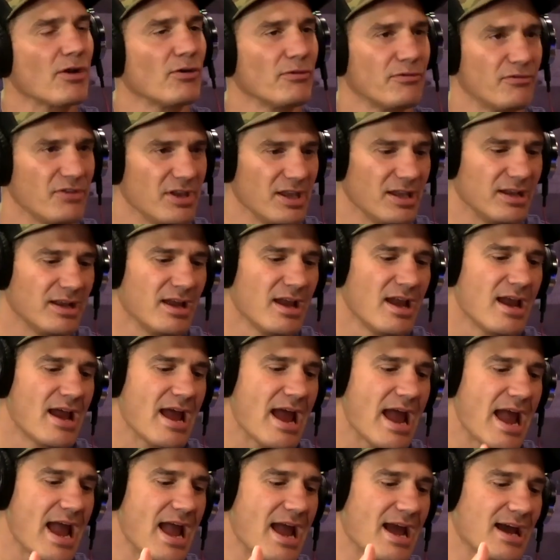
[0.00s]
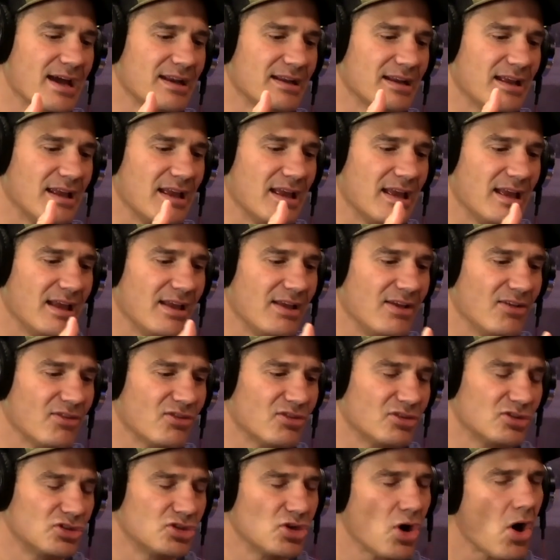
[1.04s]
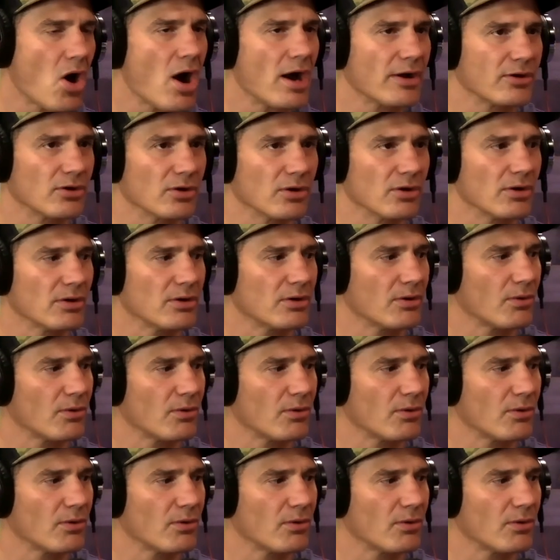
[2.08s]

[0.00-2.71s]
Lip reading: feed, and his daughter,